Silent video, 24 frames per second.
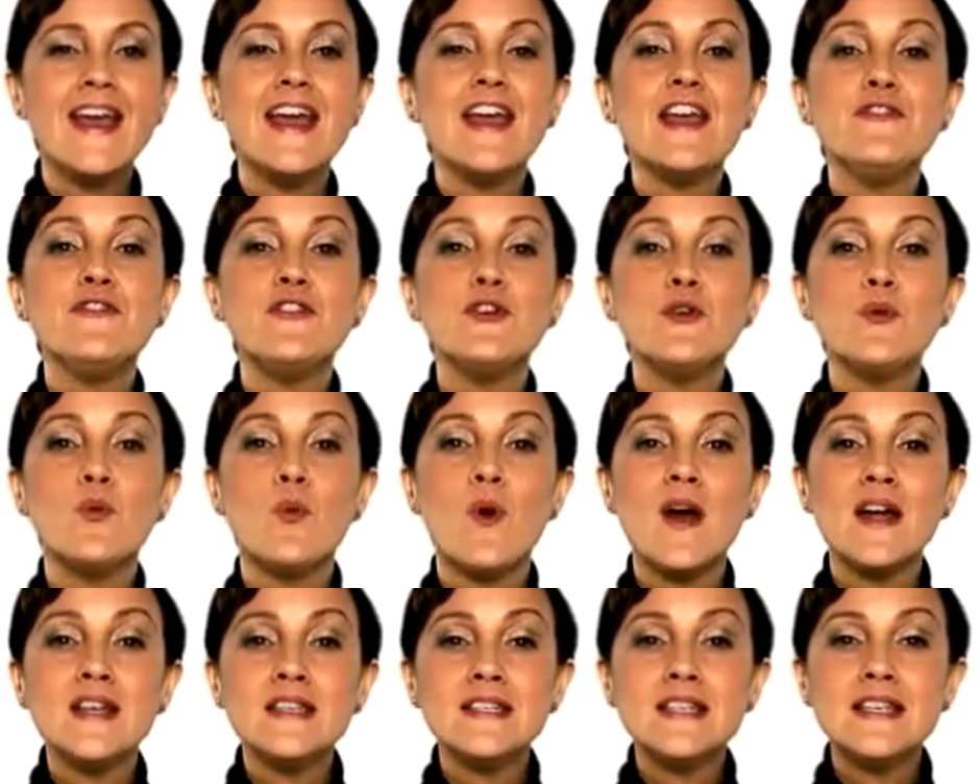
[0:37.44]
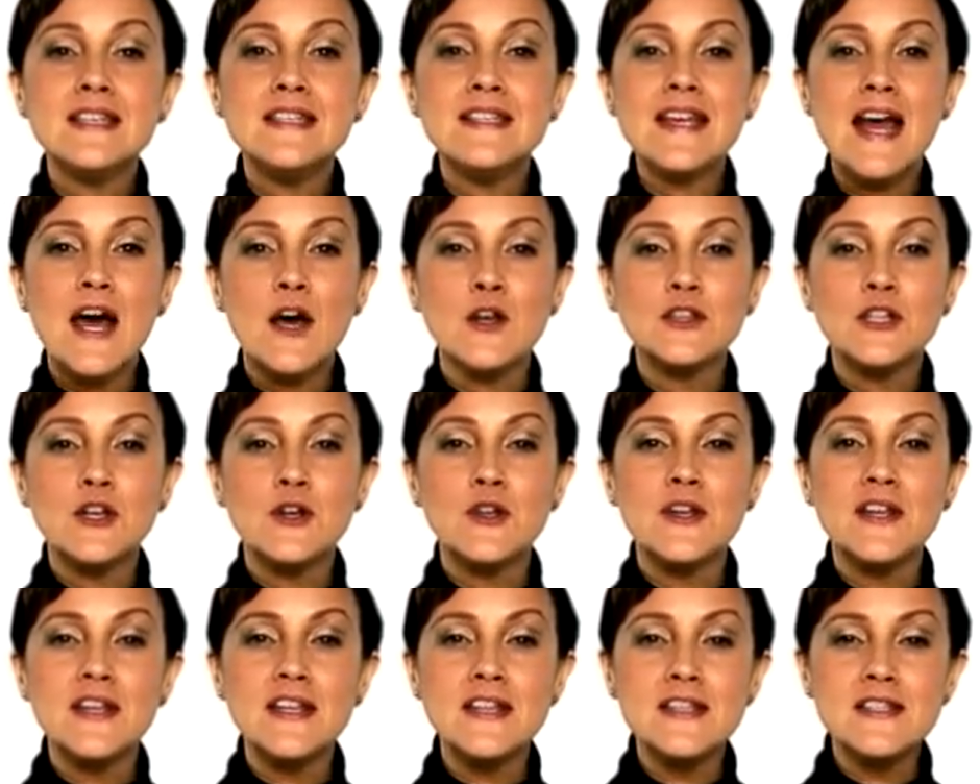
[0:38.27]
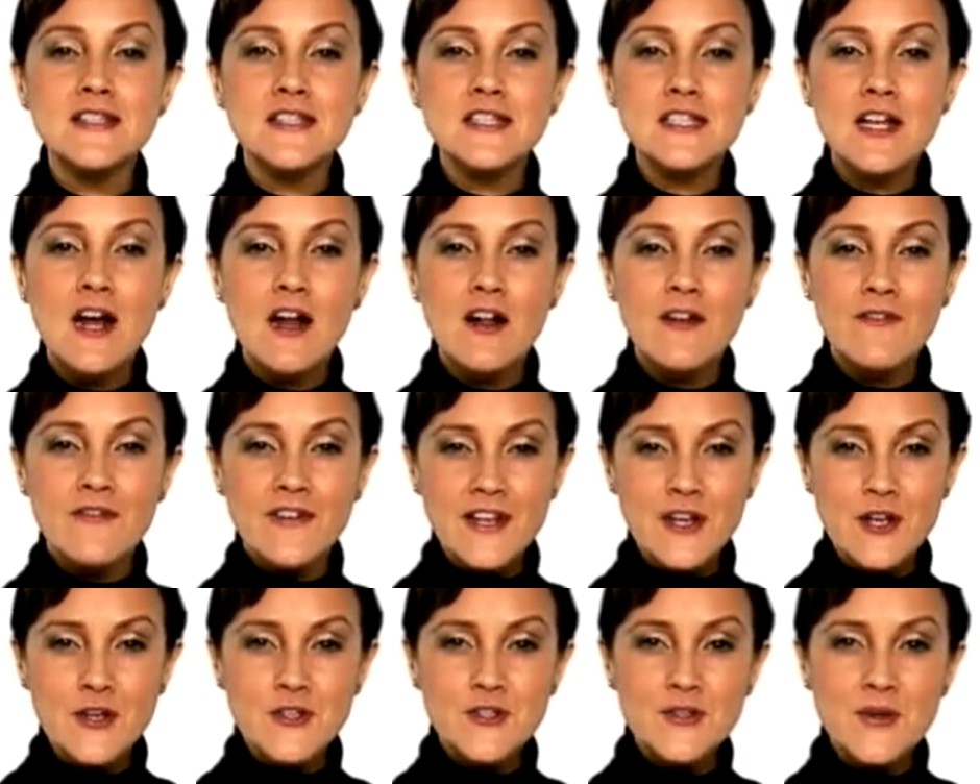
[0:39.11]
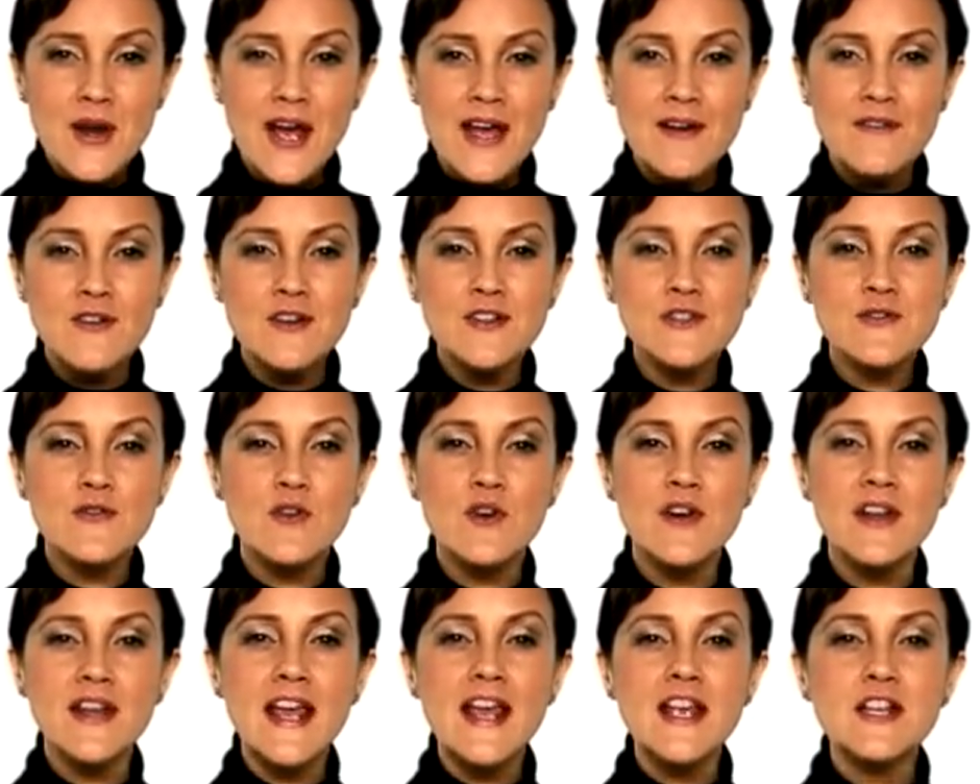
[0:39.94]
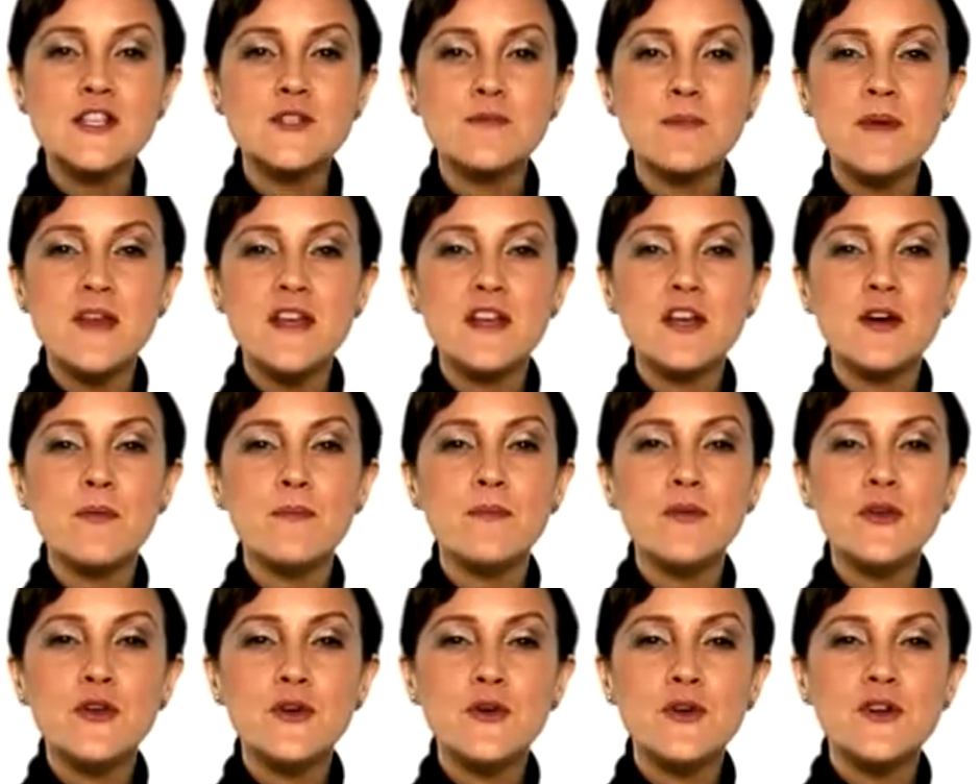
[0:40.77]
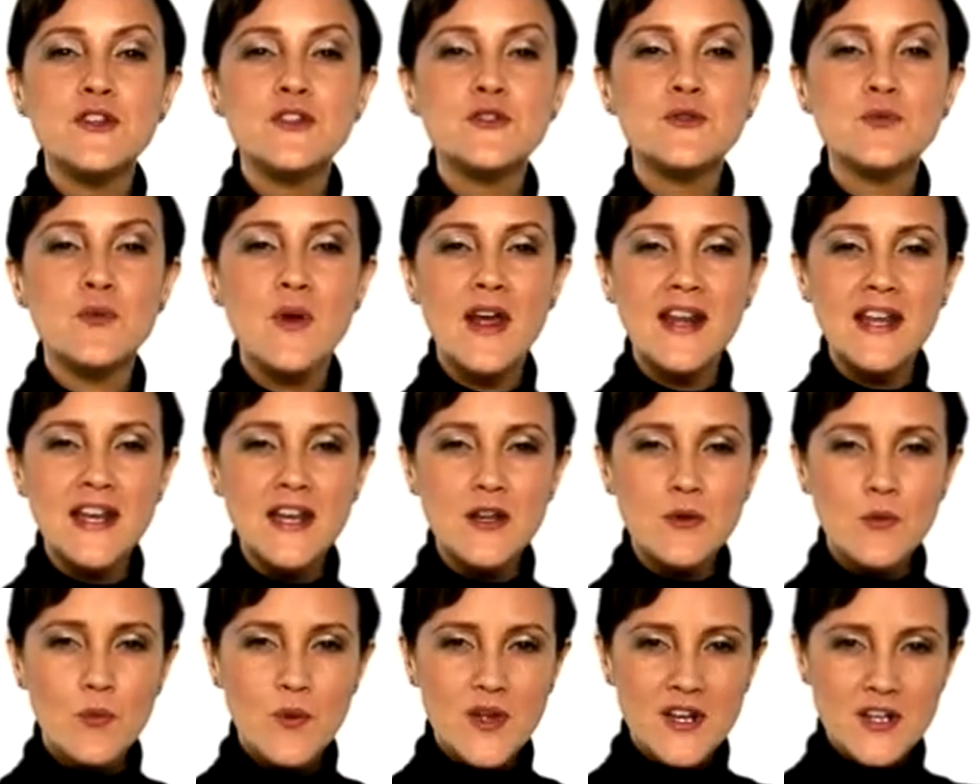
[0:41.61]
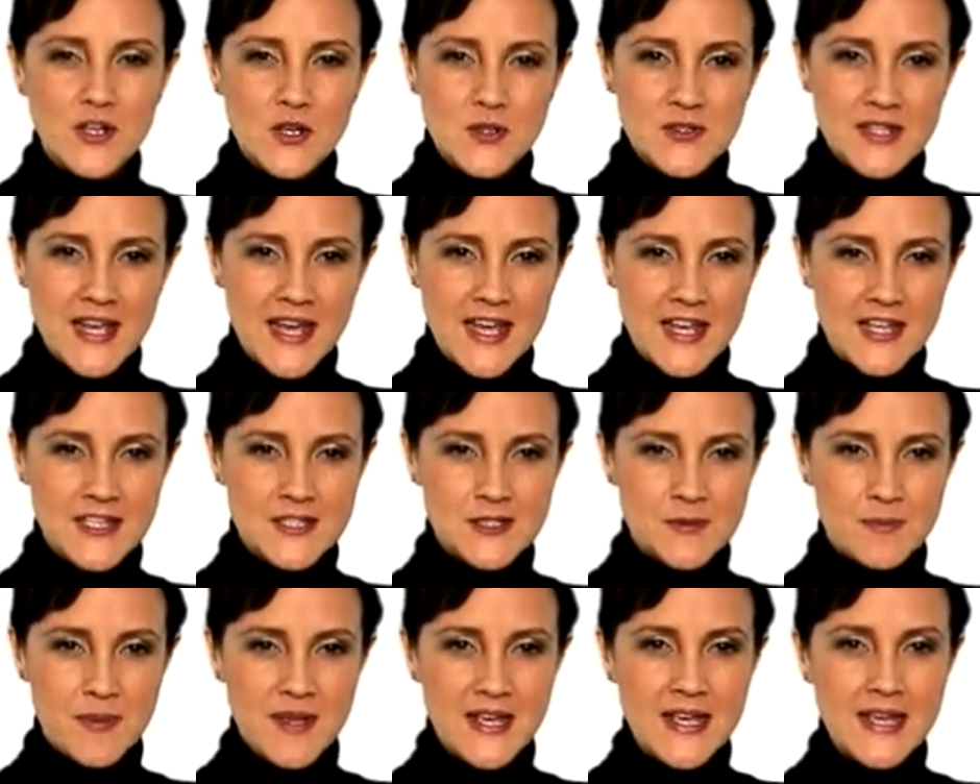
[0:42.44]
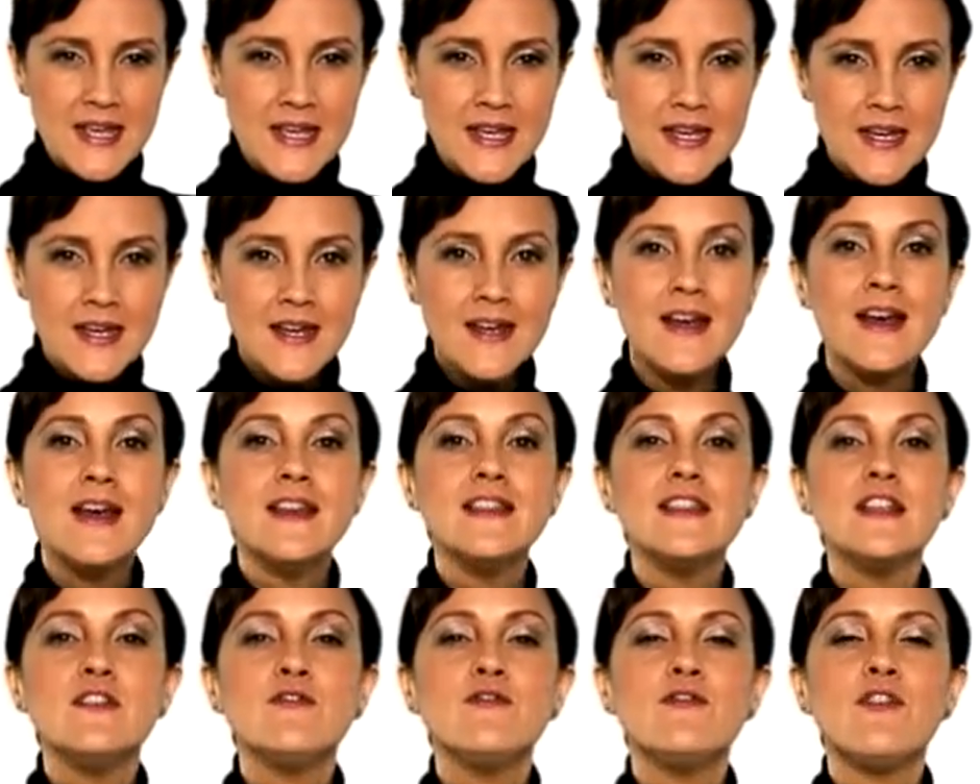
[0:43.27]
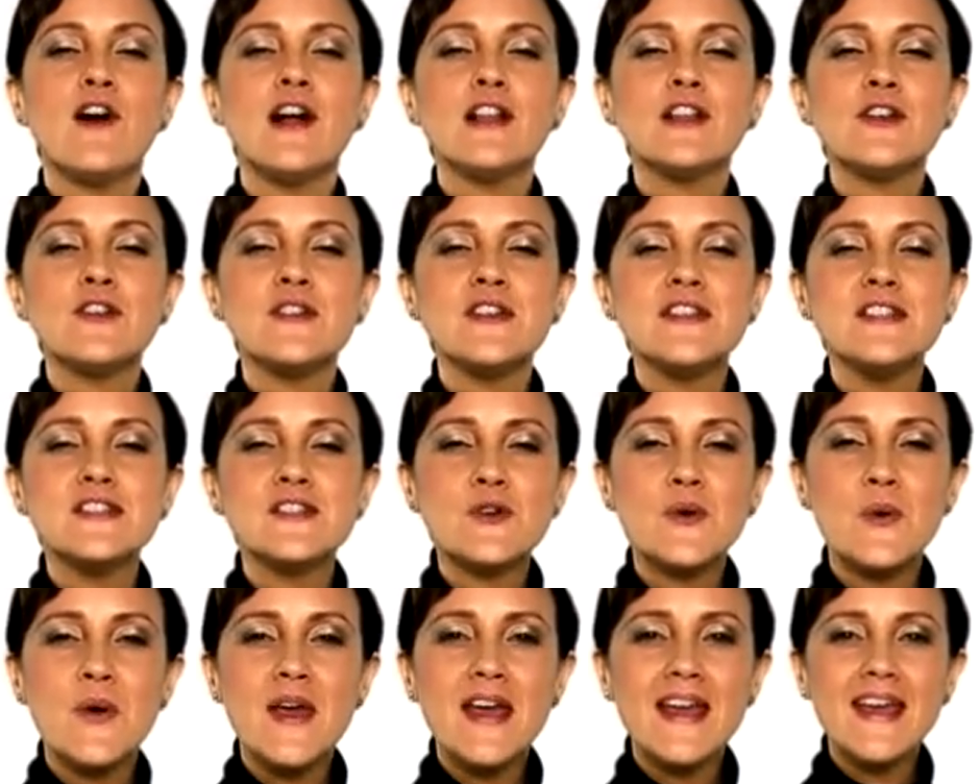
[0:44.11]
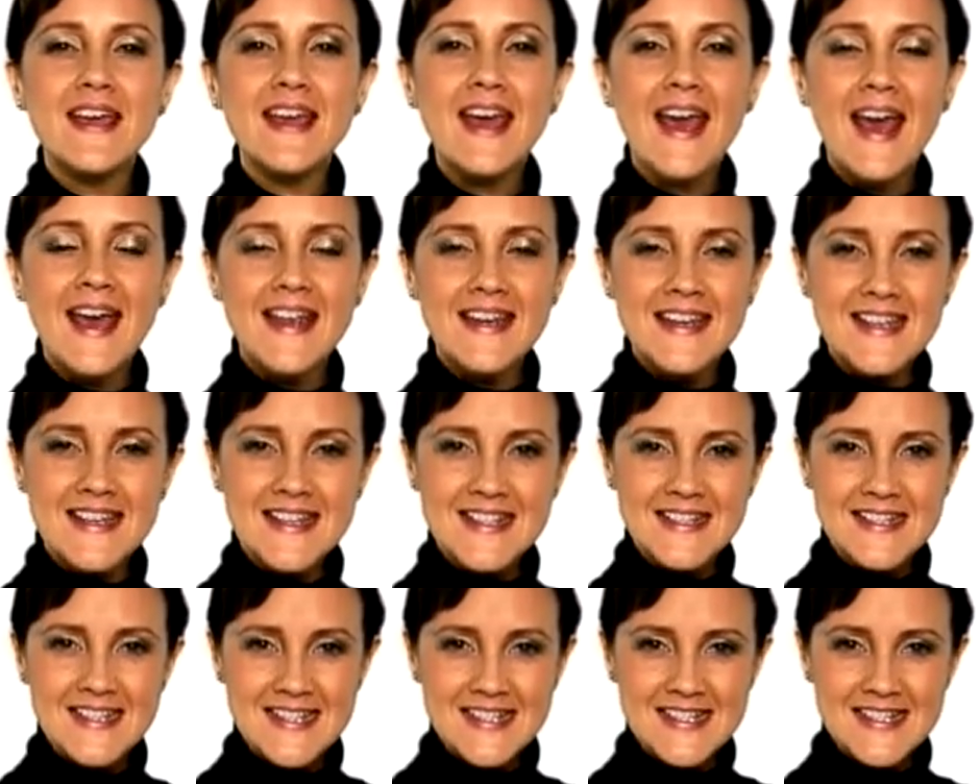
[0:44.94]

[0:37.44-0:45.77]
If you want to download and install video drivers for an HP computer's running Windows XP, then follow these quick and easy